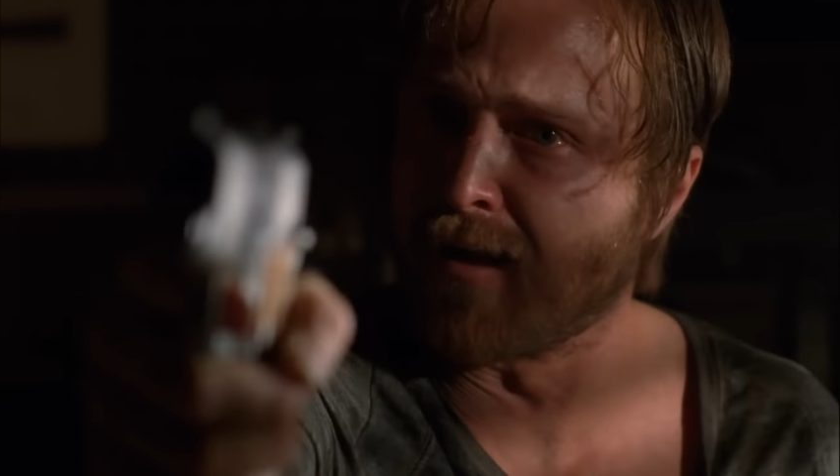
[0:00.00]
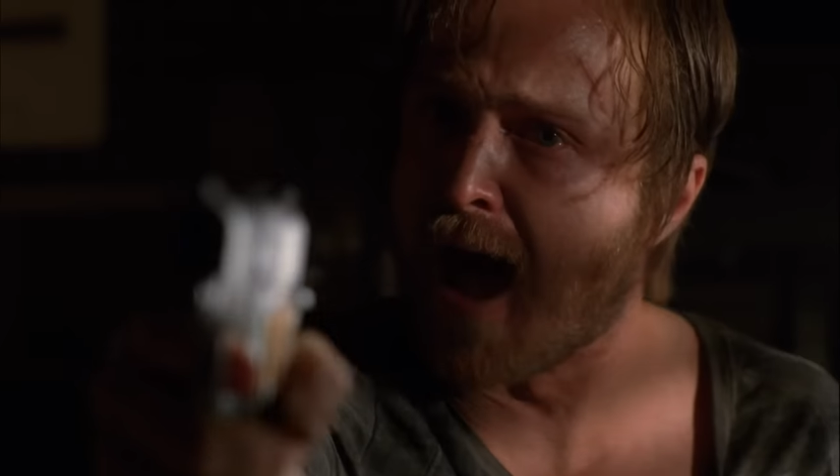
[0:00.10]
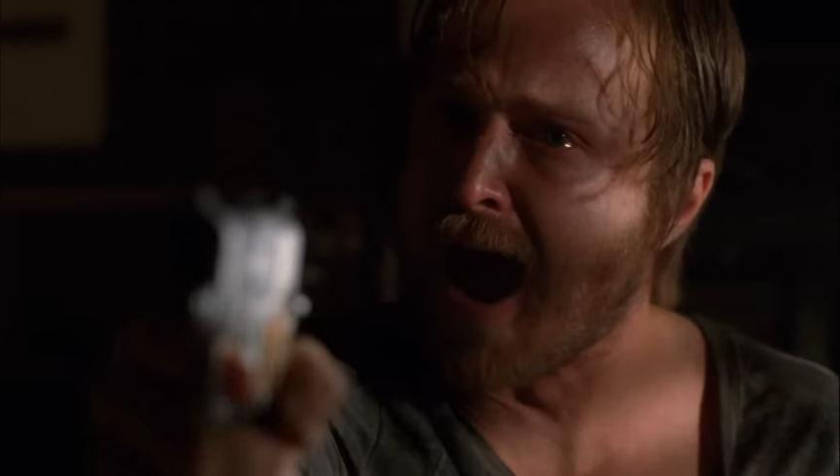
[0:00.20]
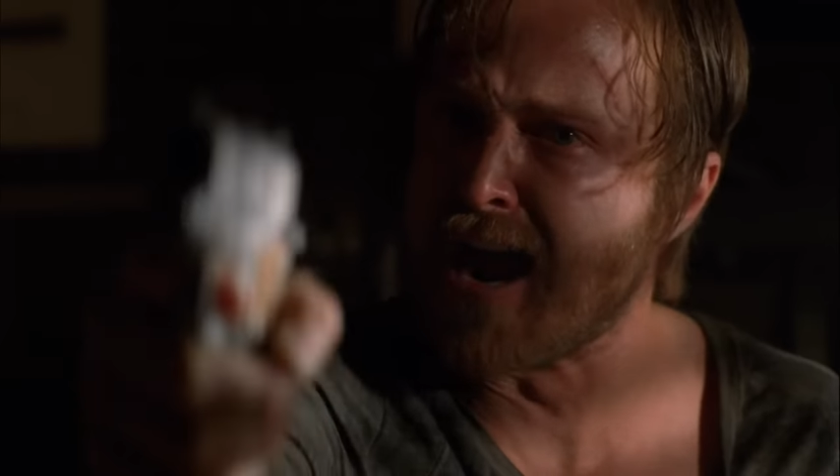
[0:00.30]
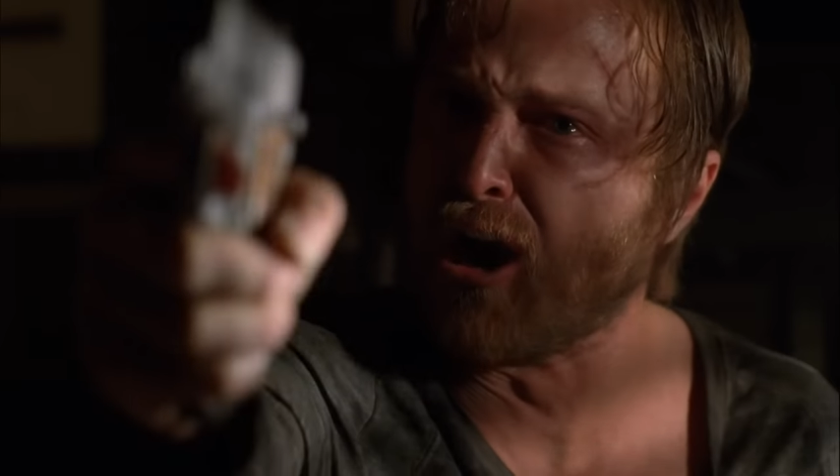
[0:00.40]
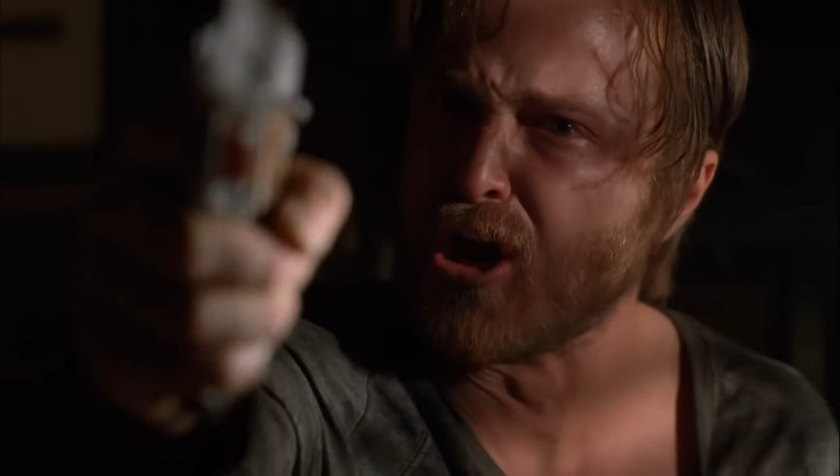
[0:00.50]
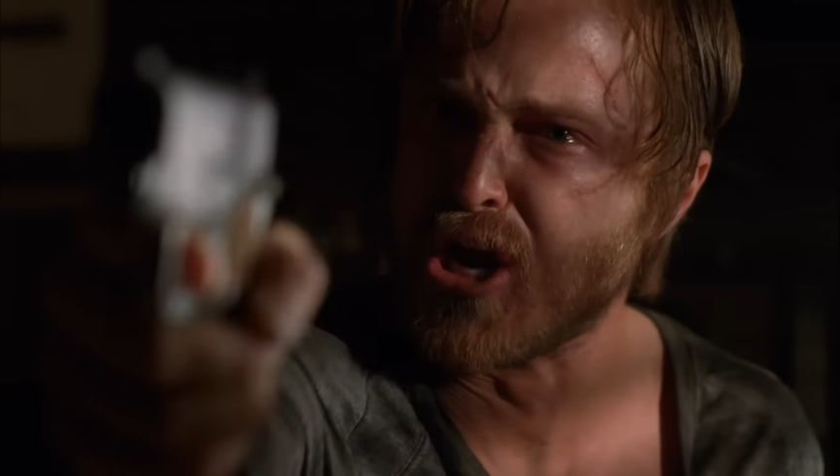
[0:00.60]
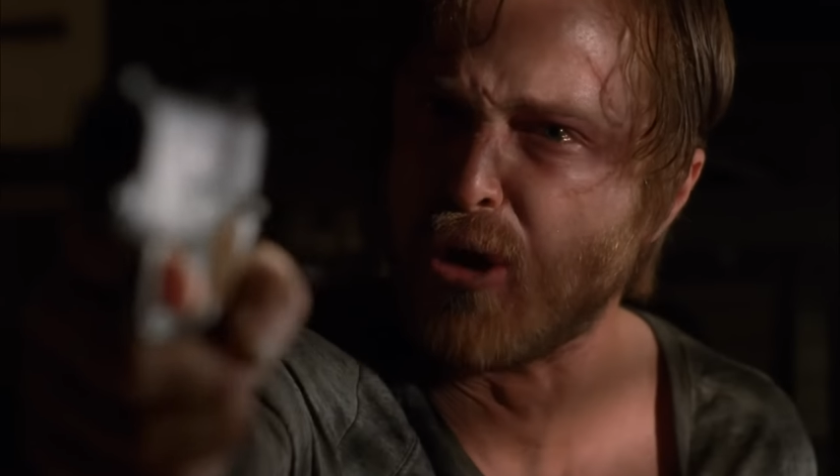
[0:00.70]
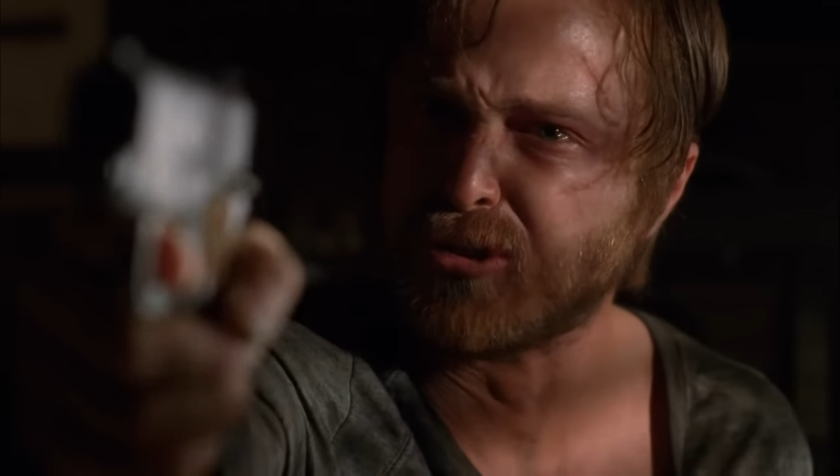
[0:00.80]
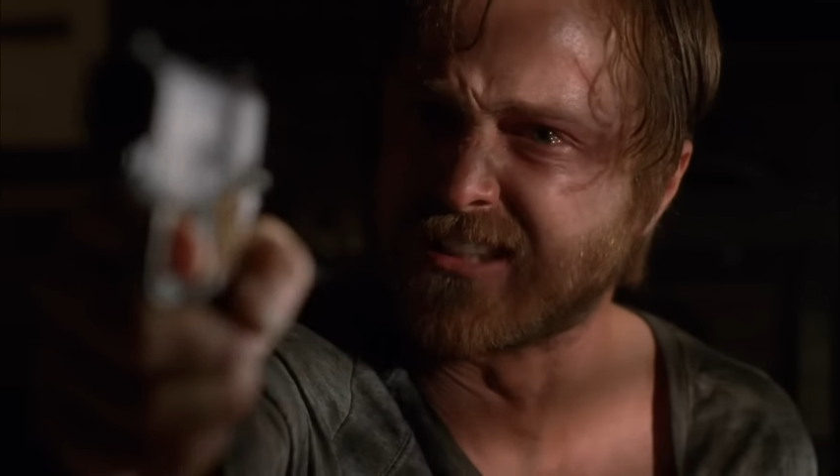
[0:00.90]
I hear
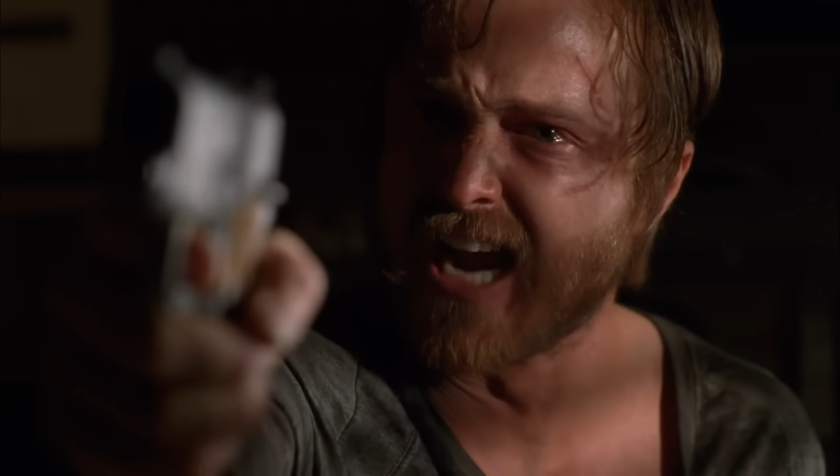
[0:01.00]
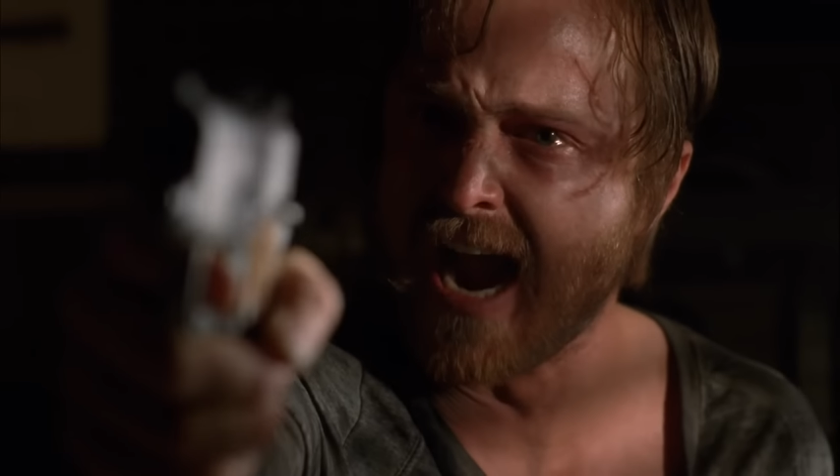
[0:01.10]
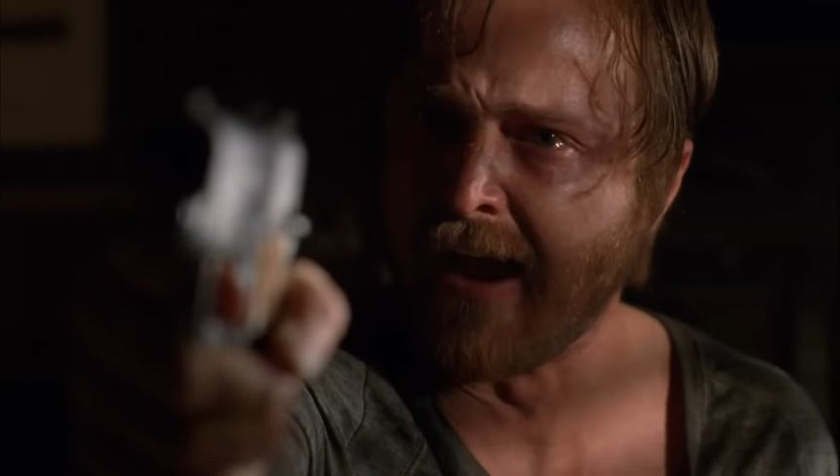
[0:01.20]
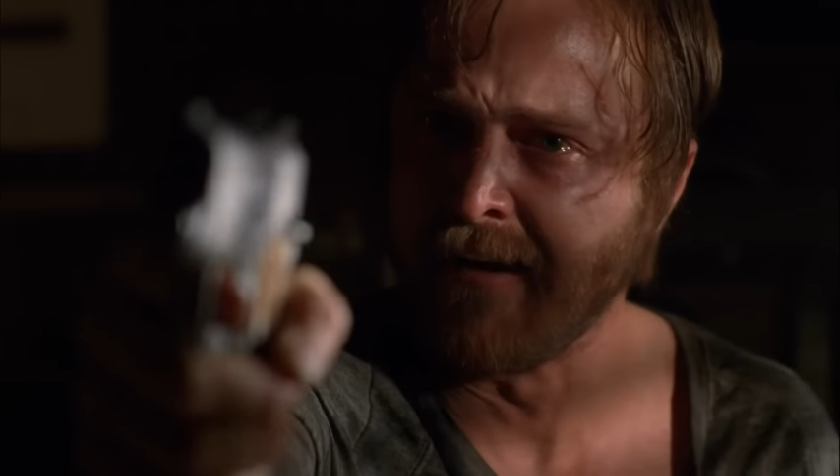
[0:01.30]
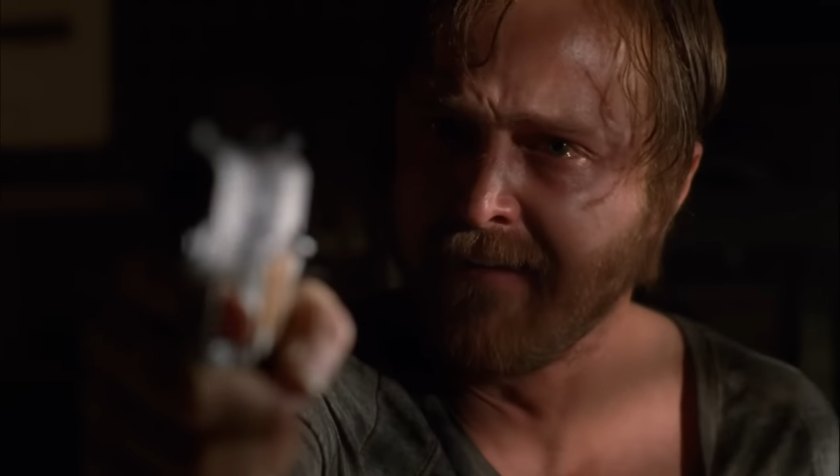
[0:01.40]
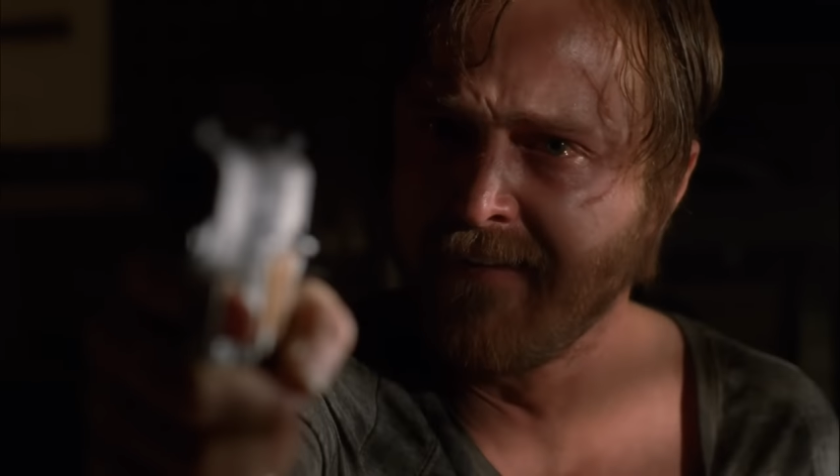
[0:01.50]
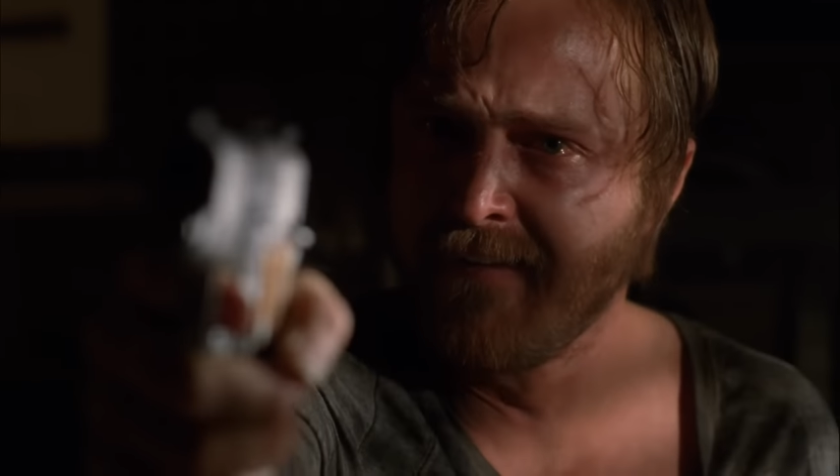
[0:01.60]
you say it.